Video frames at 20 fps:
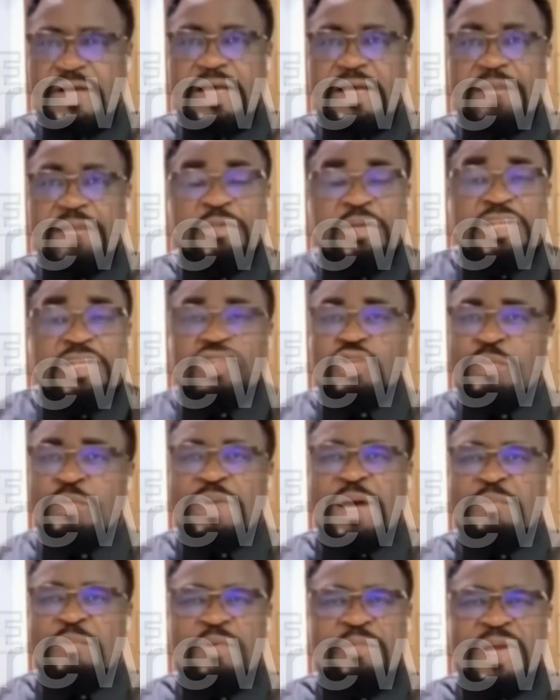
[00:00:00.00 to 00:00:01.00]
on a
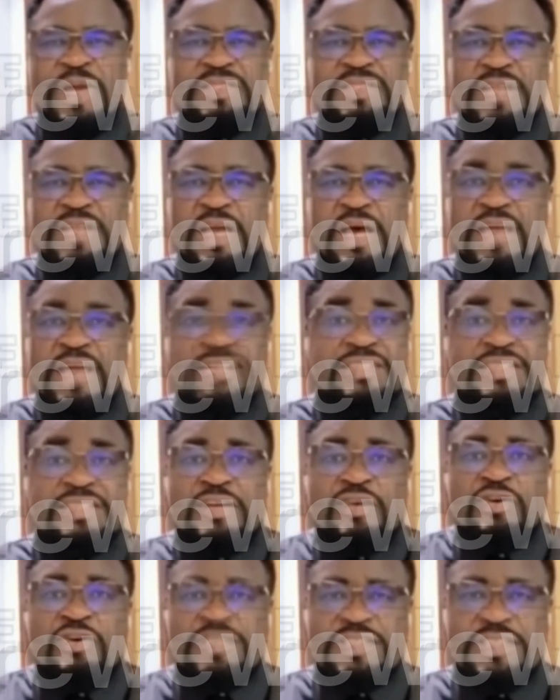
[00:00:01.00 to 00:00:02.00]
sober moment now, I've
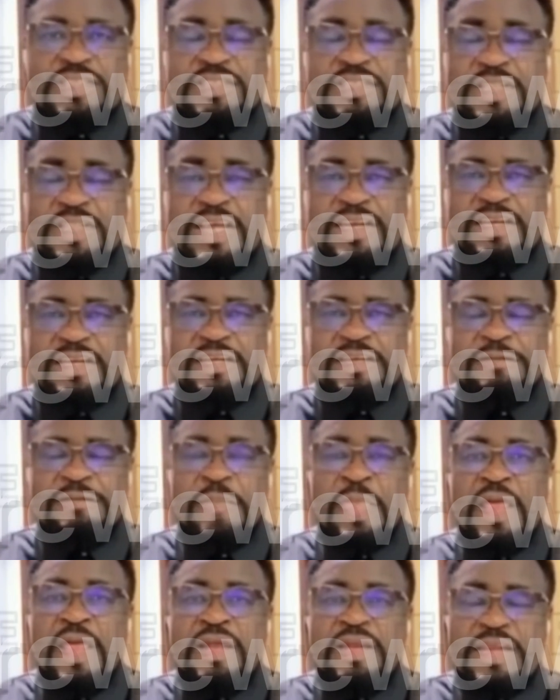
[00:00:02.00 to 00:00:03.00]
said consistently
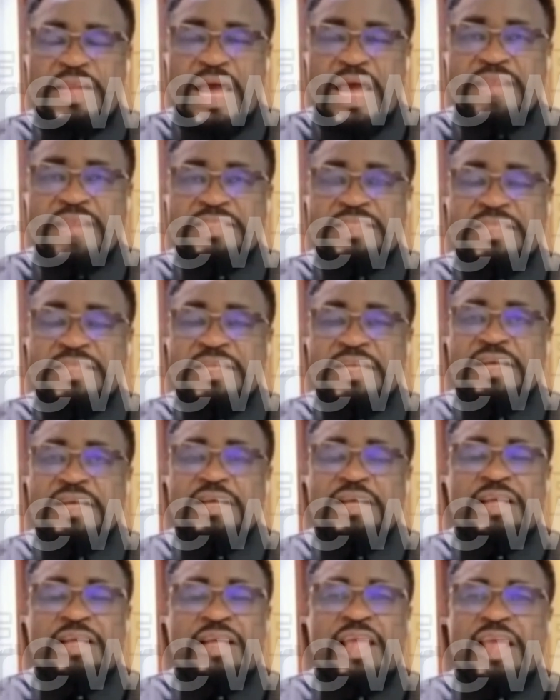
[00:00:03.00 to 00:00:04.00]
that,
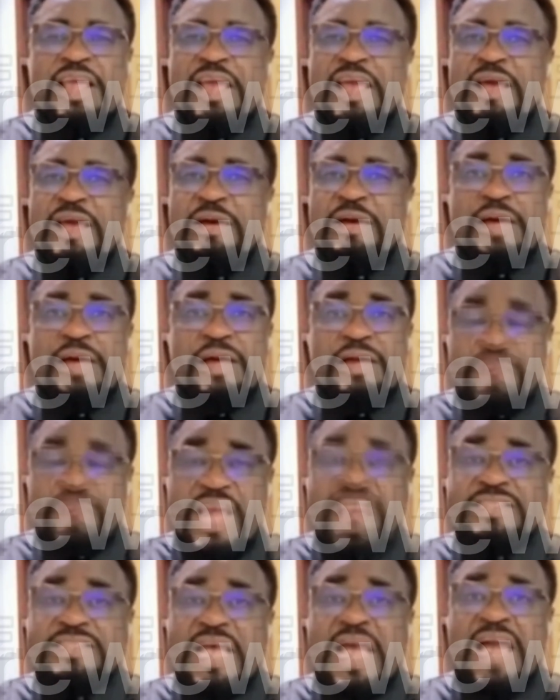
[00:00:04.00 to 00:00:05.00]

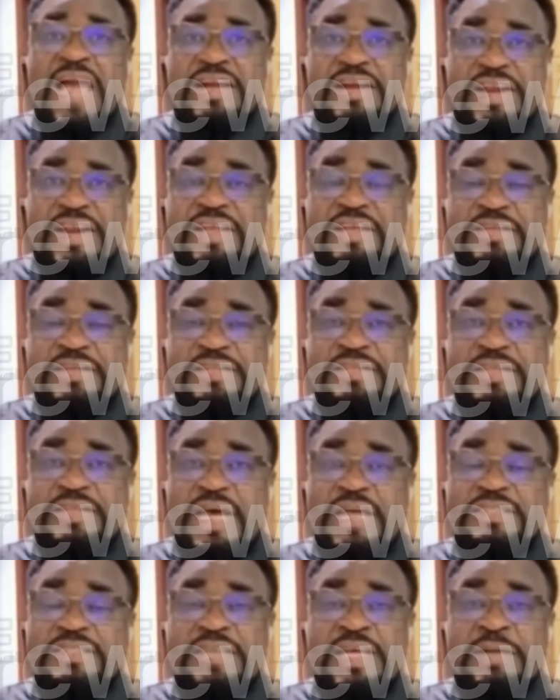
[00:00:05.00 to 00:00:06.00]
yes, I agree
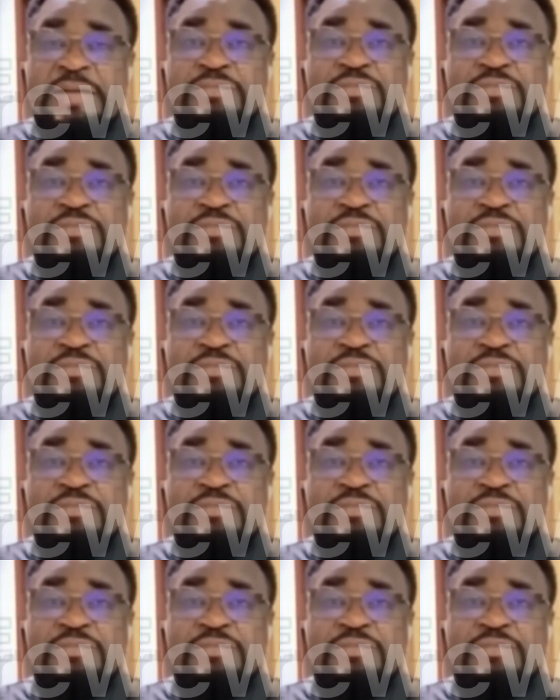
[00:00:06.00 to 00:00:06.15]
that